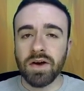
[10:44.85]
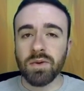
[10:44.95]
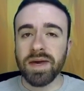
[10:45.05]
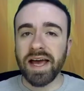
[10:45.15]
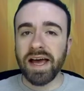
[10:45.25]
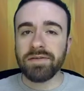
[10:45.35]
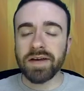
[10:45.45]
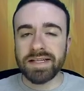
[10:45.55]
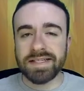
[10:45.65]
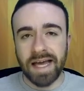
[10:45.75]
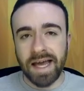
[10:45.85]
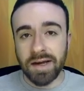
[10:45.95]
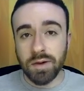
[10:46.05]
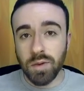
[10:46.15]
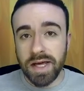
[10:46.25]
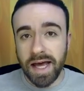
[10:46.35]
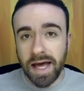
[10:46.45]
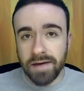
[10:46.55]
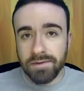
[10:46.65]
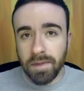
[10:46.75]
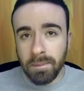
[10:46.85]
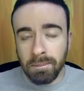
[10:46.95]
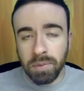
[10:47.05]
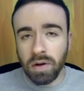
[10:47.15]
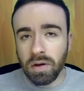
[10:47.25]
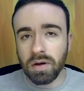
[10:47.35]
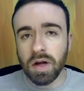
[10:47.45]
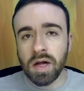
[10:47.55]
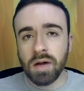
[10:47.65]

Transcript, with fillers: we have a tank. We have Bull.